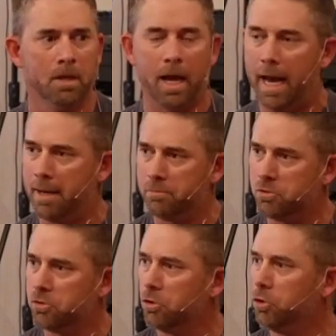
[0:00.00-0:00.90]

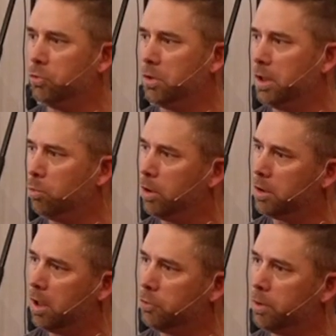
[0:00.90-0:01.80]
absolutely
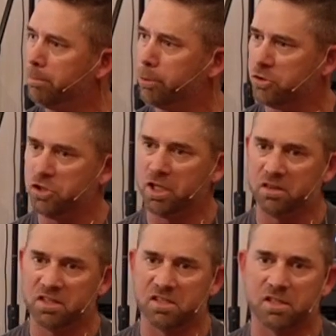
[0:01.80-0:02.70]

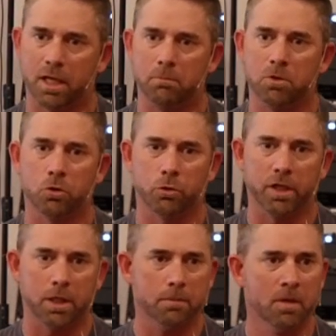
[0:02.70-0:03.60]
100% the same
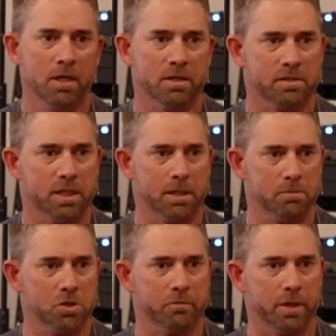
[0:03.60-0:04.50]
degree, the same
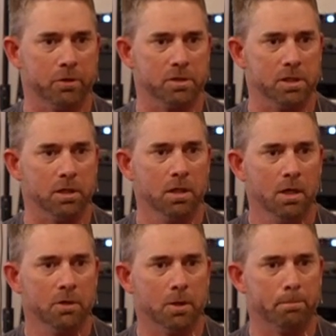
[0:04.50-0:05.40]
severity. The